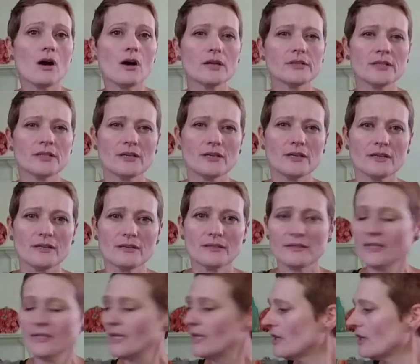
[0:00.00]
on
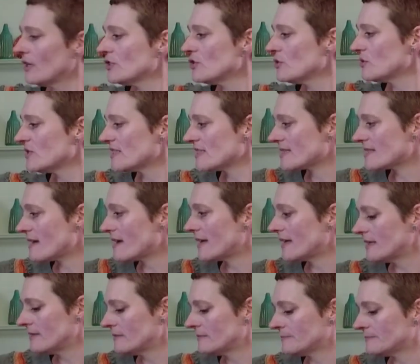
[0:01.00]
a new
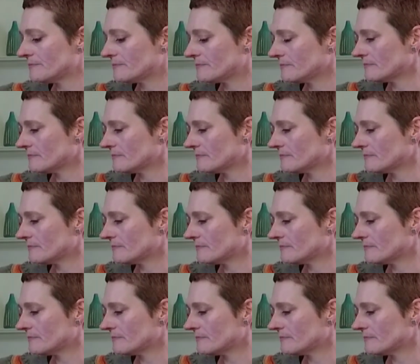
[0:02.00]
design.